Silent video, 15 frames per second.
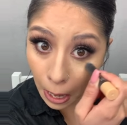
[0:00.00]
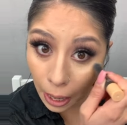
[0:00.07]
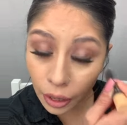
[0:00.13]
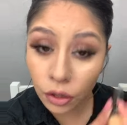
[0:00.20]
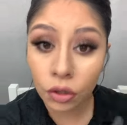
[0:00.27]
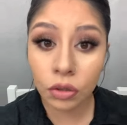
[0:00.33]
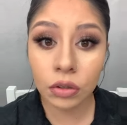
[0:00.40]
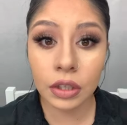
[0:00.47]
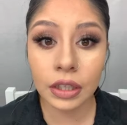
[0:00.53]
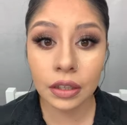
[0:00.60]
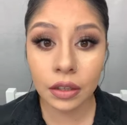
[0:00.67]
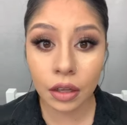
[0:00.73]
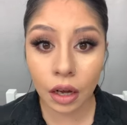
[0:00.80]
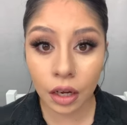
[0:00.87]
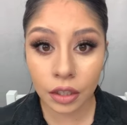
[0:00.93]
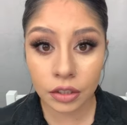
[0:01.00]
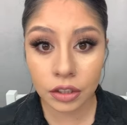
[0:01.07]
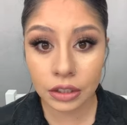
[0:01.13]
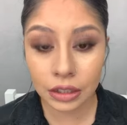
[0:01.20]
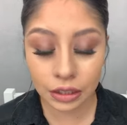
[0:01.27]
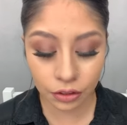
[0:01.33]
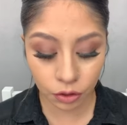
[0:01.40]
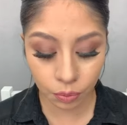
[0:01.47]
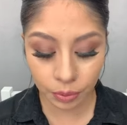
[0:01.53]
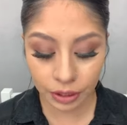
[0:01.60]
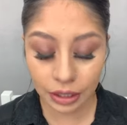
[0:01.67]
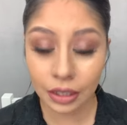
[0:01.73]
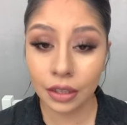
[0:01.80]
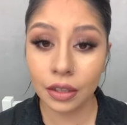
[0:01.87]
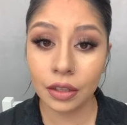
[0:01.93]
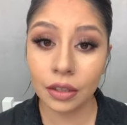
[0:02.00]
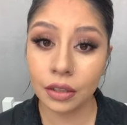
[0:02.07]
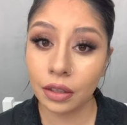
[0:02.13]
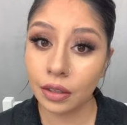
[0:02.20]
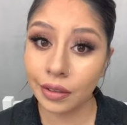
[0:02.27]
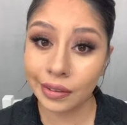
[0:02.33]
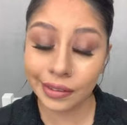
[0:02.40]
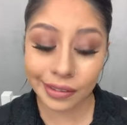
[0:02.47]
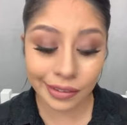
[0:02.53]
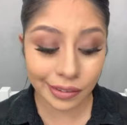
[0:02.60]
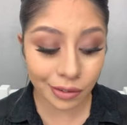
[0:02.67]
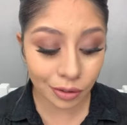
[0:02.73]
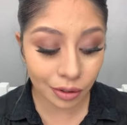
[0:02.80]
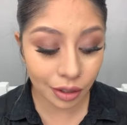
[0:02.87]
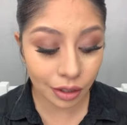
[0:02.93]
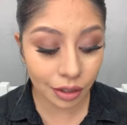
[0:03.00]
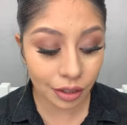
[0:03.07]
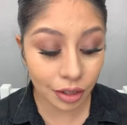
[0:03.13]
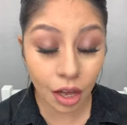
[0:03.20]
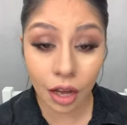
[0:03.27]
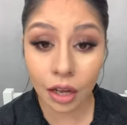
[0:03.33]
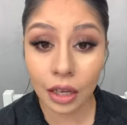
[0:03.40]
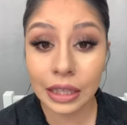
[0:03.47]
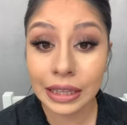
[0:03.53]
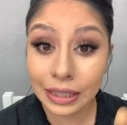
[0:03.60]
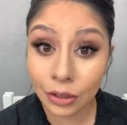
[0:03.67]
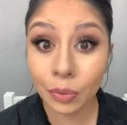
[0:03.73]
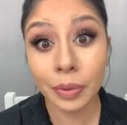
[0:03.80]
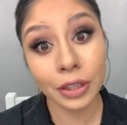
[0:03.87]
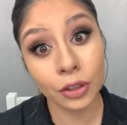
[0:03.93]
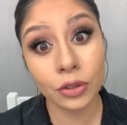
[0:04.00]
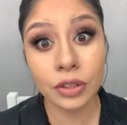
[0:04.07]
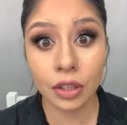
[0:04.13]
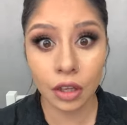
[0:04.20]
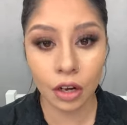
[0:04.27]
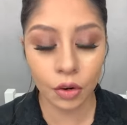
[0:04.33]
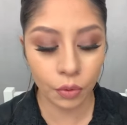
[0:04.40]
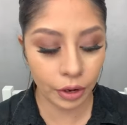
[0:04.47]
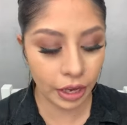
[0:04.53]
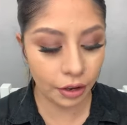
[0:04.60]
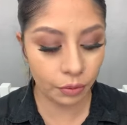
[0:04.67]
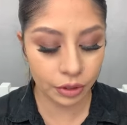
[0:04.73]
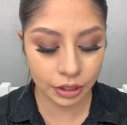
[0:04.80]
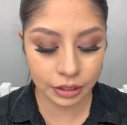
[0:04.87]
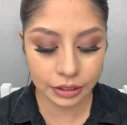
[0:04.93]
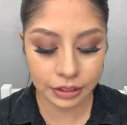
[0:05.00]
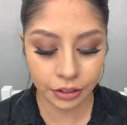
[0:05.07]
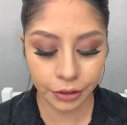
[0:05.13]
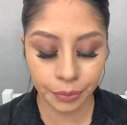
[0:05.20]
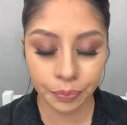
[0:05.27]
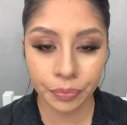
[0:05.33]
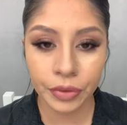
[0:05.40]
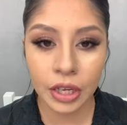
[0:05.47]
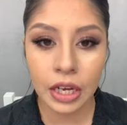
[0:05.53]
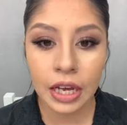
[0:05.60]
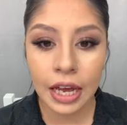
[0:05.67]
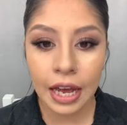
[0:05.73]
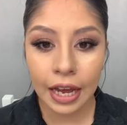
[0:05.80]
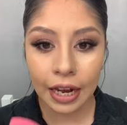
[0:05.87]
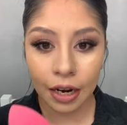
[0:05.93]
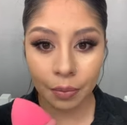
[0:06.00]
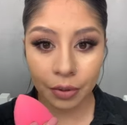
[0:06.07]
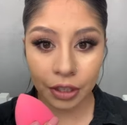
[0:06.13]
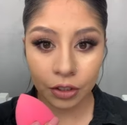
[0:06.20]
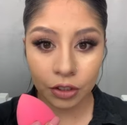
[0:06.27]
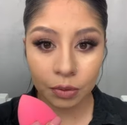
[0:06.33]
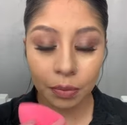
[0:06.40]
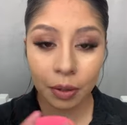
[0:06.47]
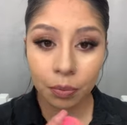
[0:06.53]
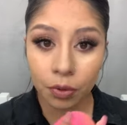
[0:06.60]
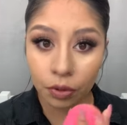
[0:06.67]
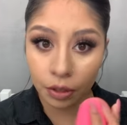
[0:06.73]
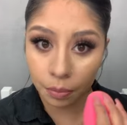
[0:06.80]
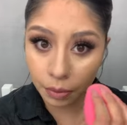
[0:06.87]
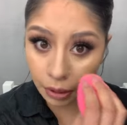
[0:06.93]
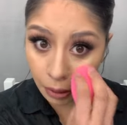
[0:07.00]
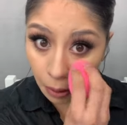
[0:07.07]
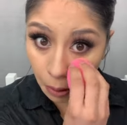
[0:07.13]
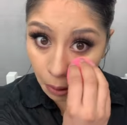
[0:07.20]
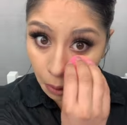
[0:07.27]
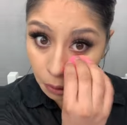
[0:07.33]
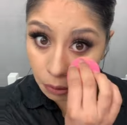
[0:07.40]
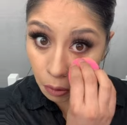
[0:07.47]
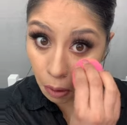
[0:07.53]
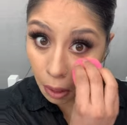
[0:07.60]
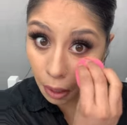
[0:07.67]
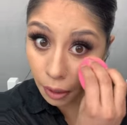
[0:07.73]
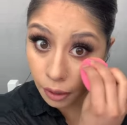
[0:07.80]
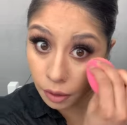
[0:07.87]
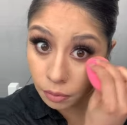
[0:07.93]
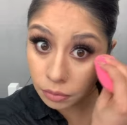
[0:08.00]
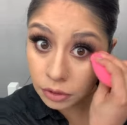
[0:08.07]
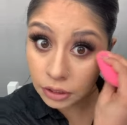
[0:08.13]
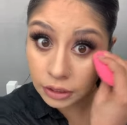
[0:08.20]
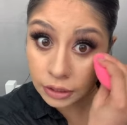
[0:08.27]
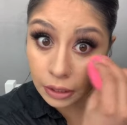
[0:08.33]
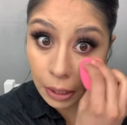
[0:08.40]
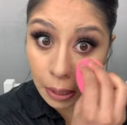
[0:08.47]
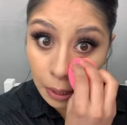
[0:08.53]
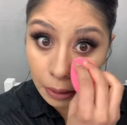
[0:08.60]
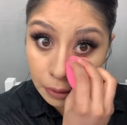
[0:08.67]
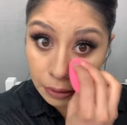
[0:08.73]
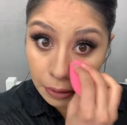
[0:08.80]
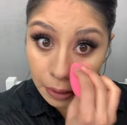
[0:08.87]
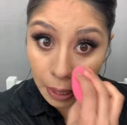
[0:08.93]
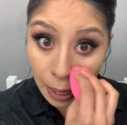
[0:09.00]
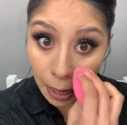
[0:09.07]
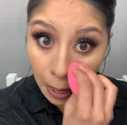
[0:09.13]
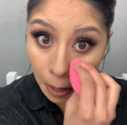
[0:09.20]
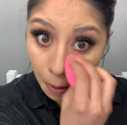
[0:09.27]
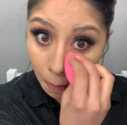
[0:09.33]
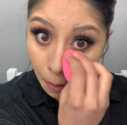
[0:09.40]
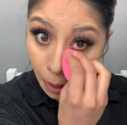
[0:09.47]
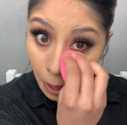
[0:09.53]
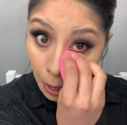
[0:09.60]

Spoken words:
and you don't need a lot, just a little bit. A little bit goes a long way with concealer. And I'm gonna use my beauty blender, so I am just gonna dab